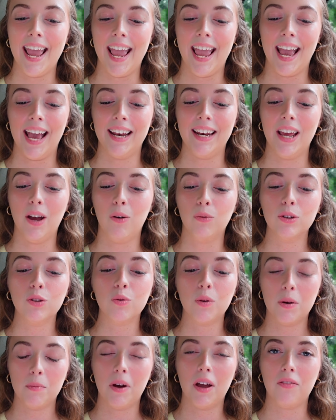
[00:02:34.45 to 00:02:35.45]
and it was
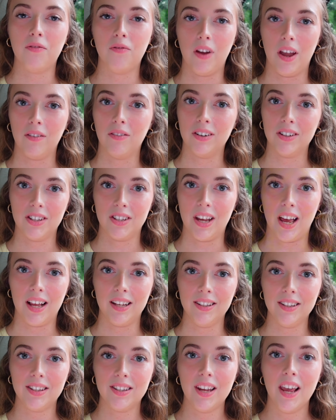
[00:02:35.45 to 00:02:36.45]
one of my favorite
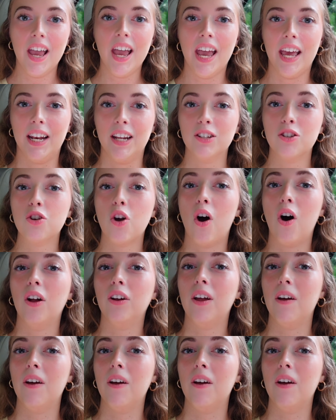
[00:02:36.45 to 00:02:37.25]
scents. It is called